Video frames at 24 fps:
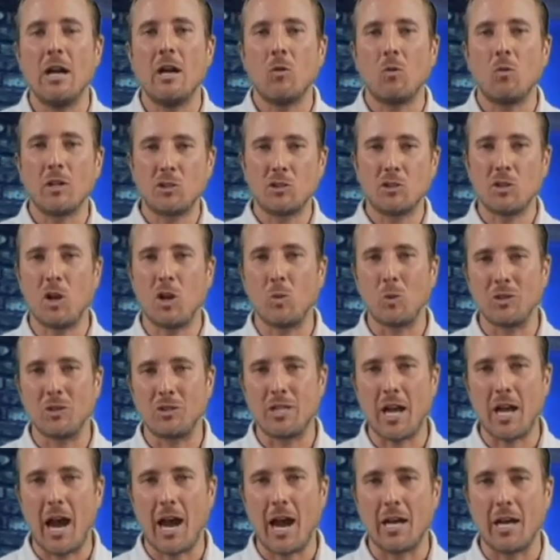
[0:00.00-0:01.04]
Let's start with
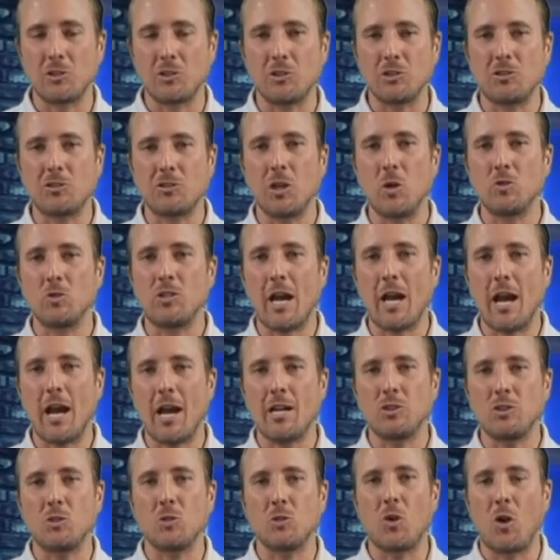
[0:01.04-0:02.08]
Dodge. So
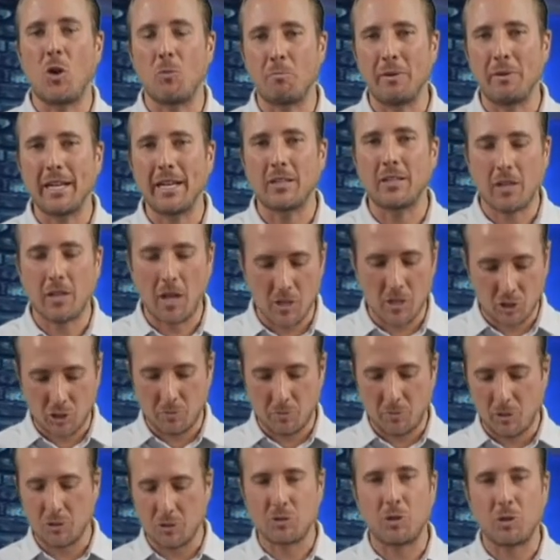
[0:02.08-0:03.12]
Dodge, our big
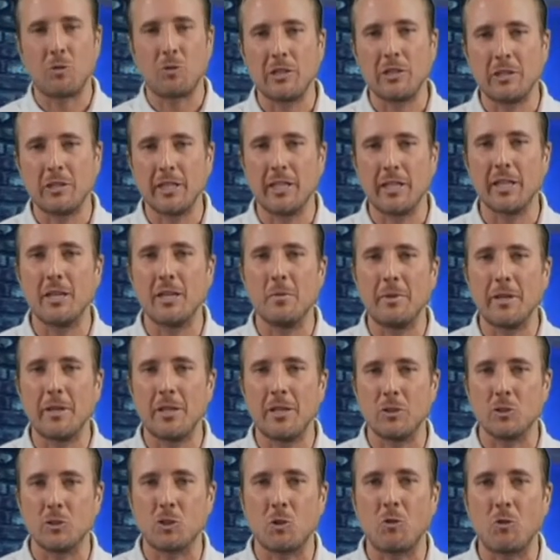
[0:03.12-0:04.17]
customers are really going to be
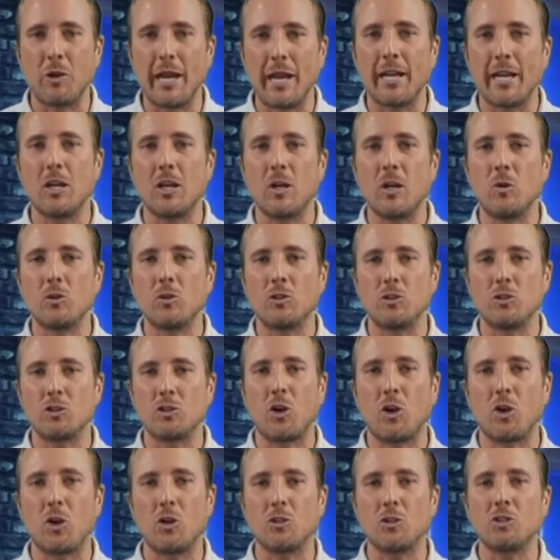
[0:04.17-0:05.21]
your Durango, your
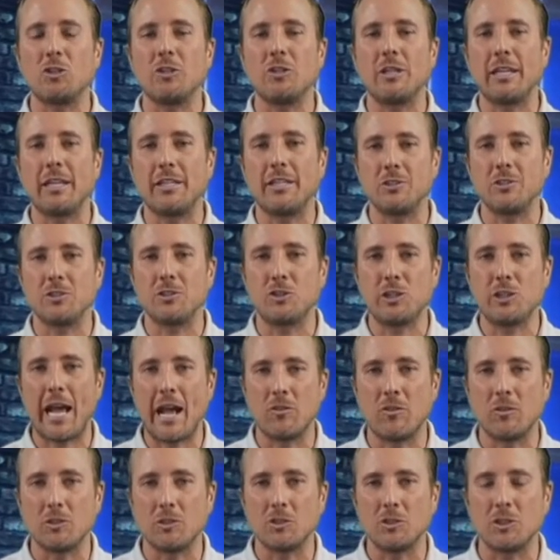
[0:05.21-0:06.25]
Charger, and your
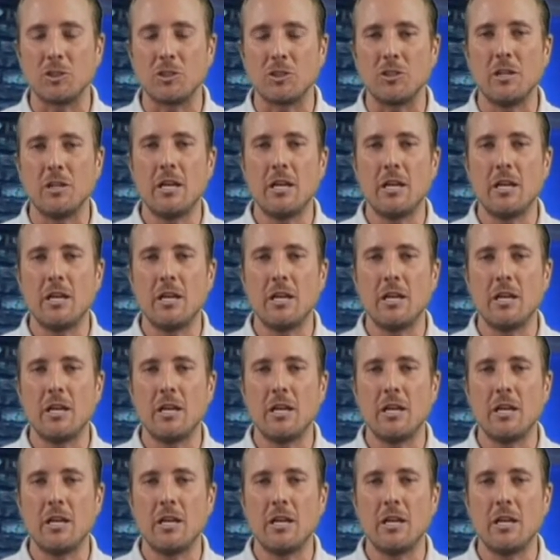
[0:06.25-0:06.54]
Challenger.